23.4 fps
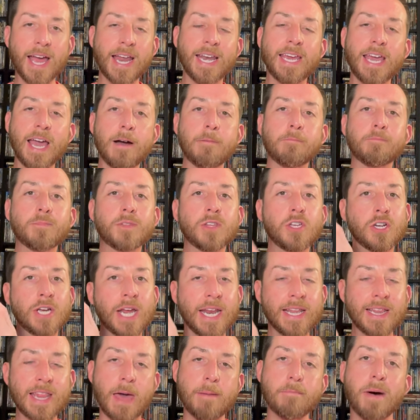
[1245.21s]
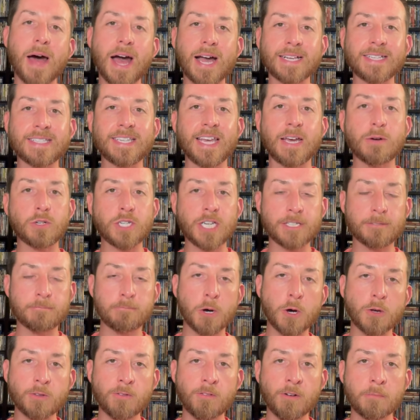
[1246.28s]
Anyhow, you're getting that box set, which has
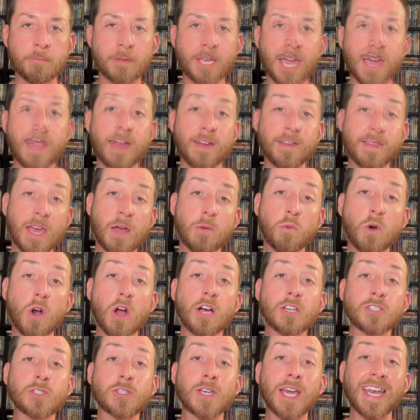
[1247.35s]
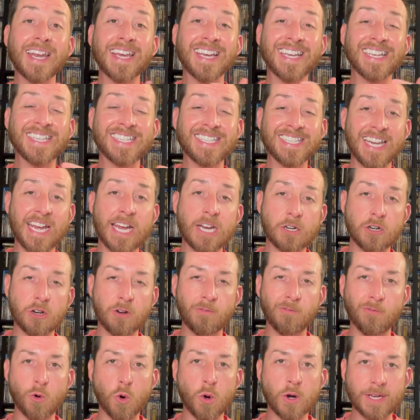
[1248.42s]
both of them together, and then we're also getting a
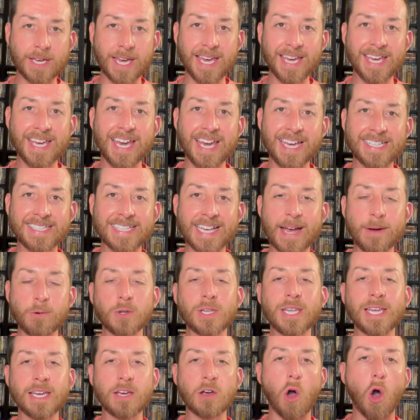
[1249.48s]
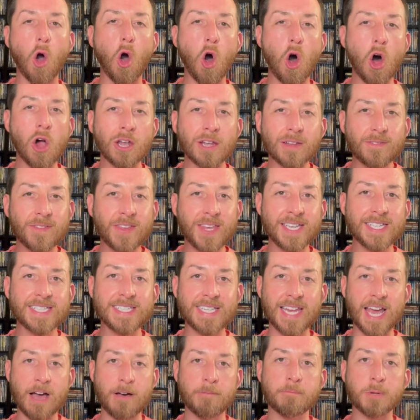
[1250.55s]
standard 4K case. I will link all of these
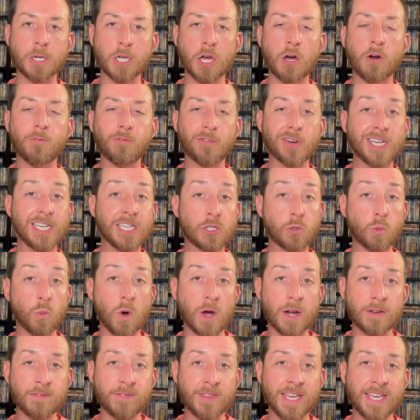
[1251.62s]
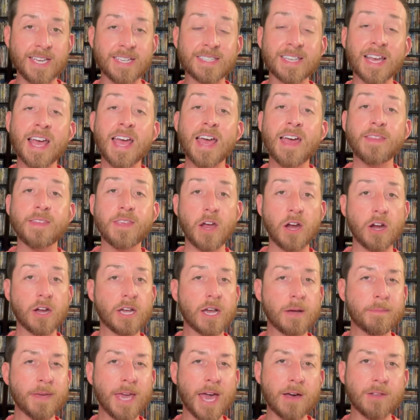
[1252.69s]
down below for each one of these. They are
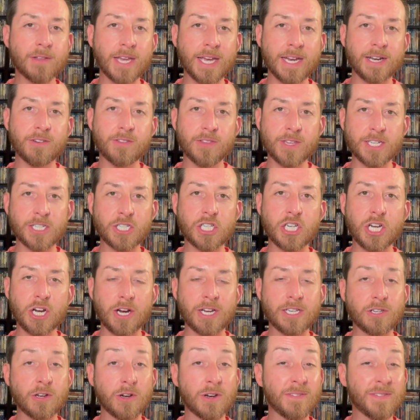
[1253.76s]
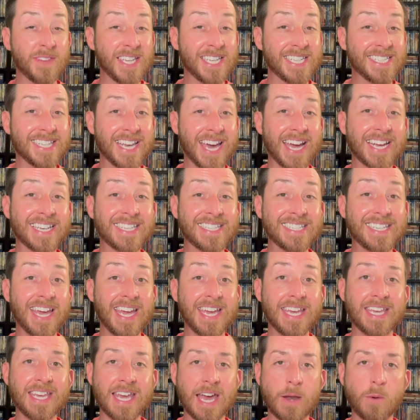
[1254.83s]
coming out later this year. I don't have the exact
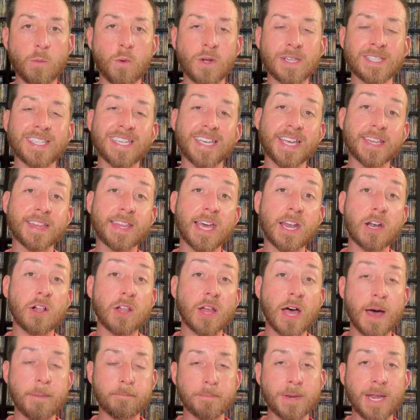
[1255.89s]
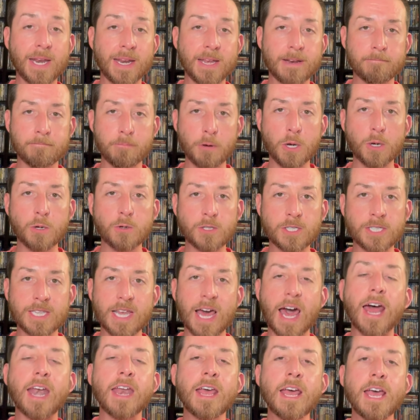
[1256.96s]
date yet. Once I get that, I'll update it and post
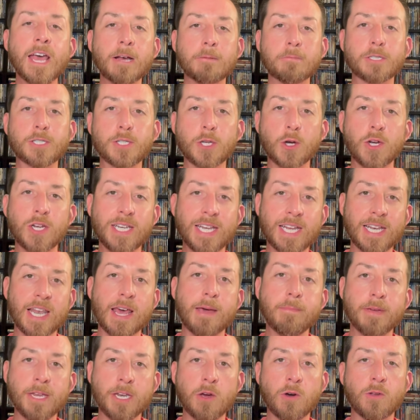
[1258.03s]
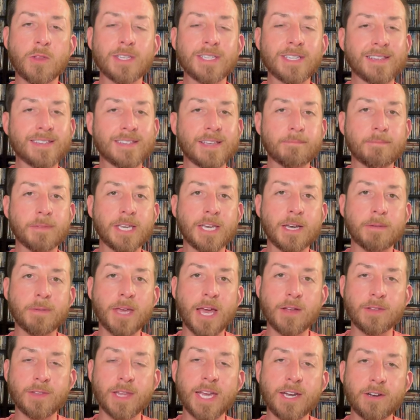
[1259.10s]
that. But Sony did let me know this is something
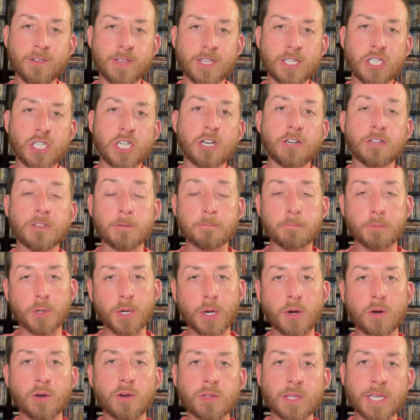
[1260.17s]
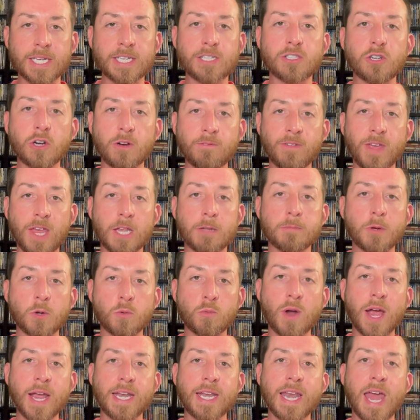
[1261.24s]
coming out later this year. The pre-order links are available
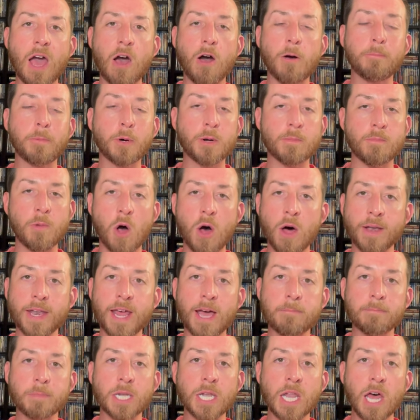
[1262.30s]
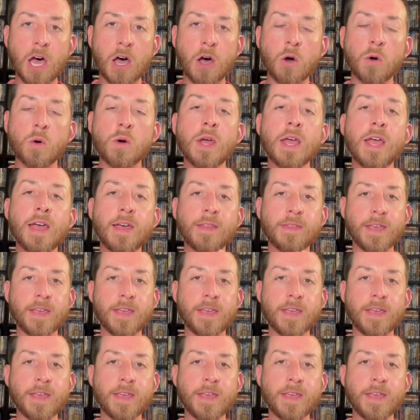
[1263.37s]
right now. I'll put them all down below.